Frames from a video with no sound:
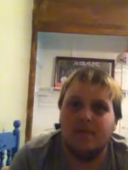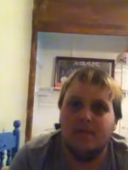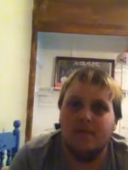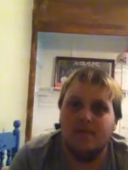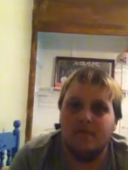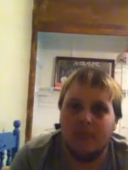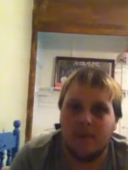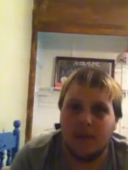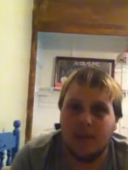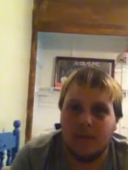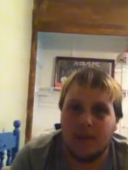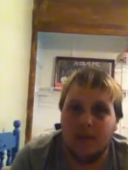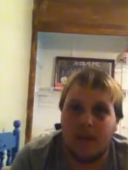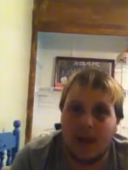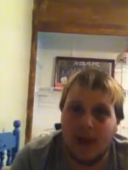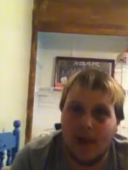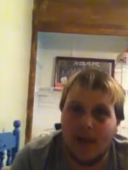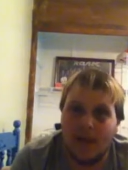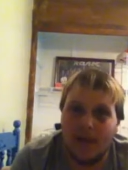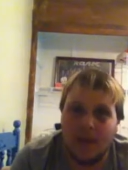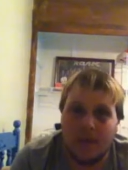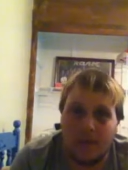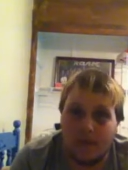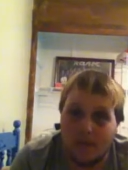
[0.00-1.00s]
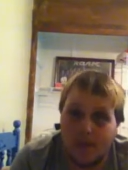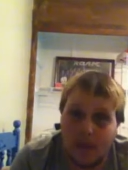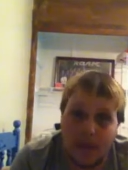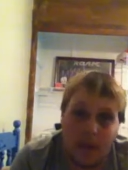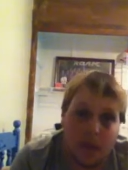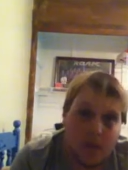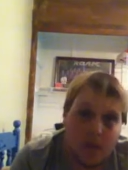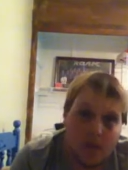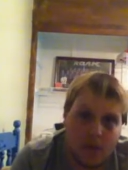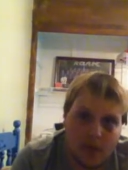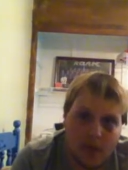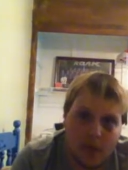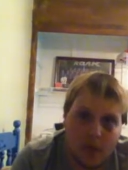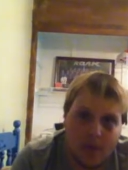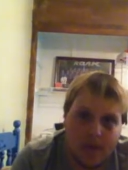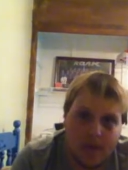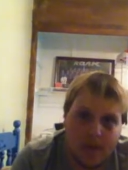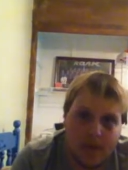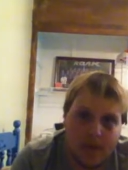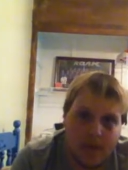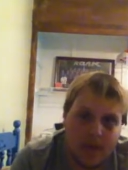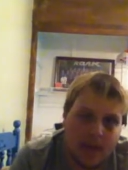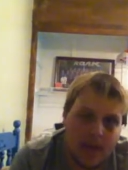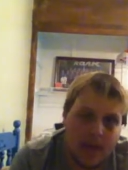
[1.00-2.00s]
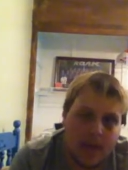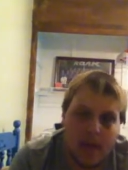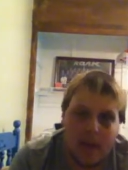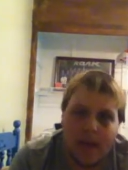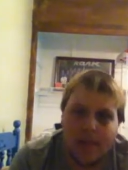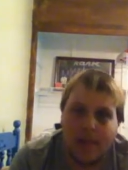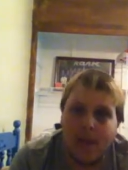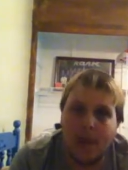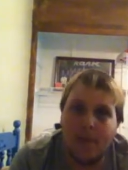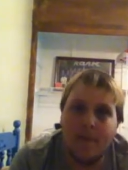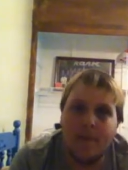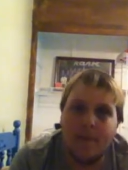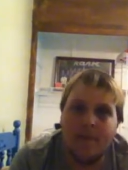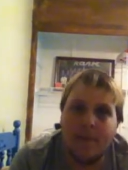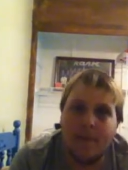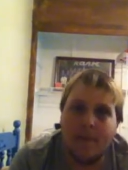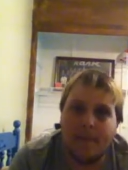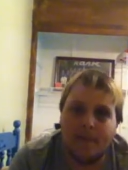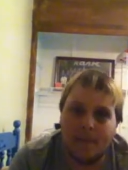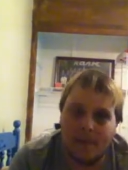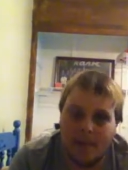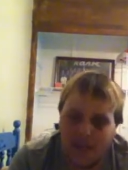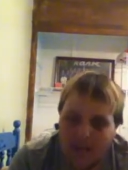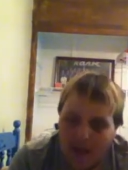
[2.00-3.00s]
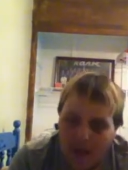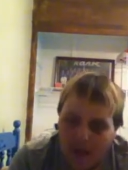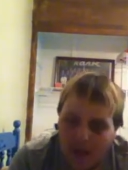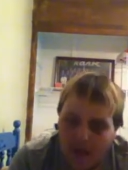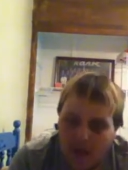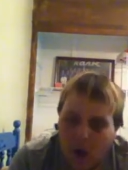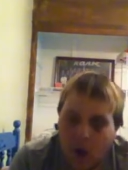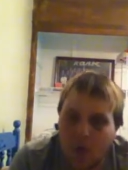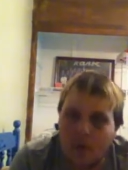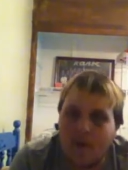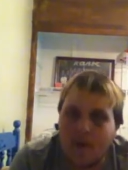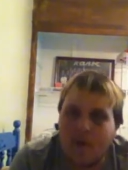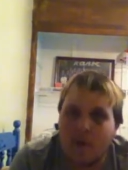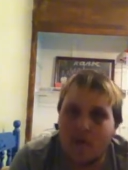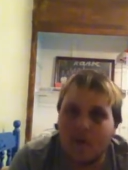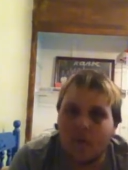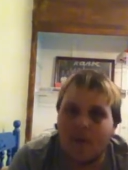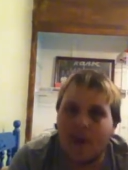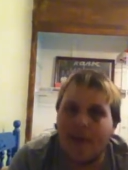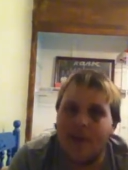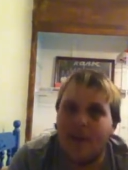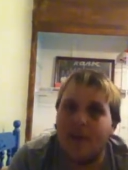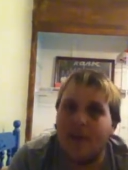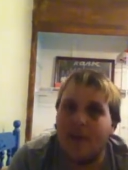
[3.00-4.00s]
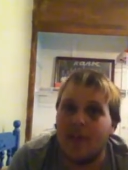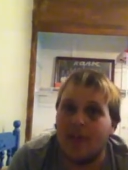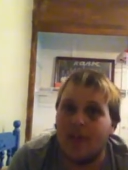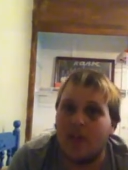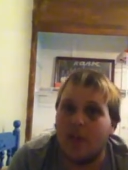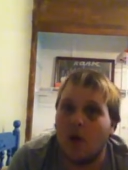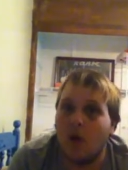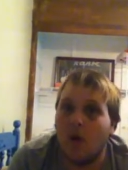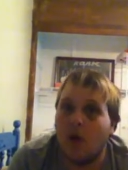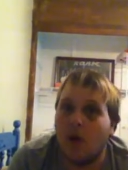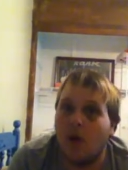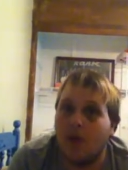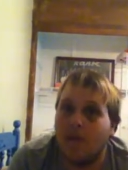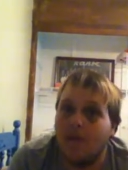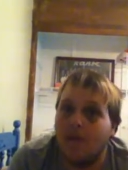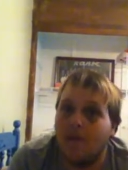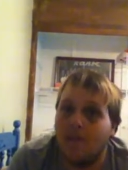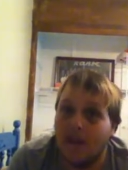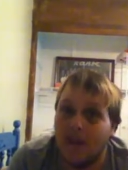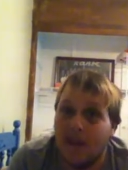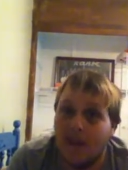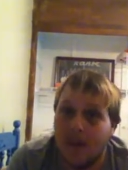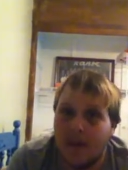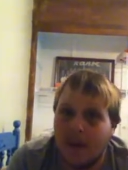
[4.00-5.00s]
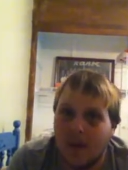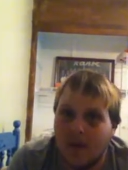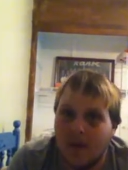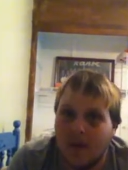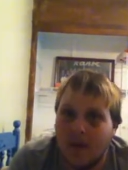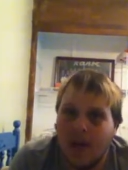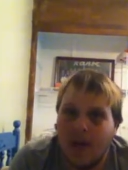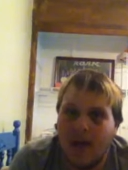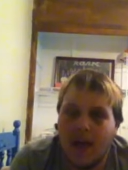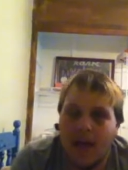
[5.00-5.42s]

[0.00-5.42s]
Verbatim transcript: like when Hollywood Video was open. That would be my place. I would always rent this on video.